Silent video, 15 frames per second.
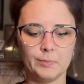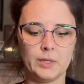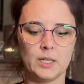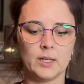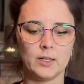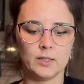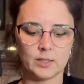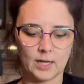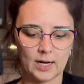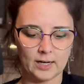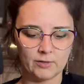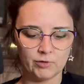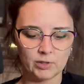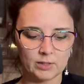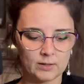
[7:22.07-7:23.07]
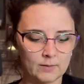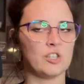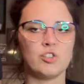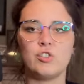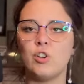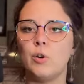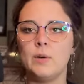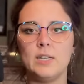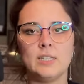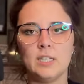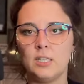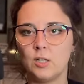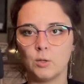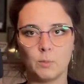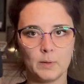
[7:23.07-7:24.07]
Because it's so
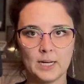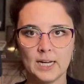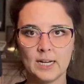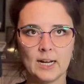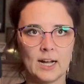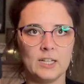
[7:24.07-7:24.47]
easy to read.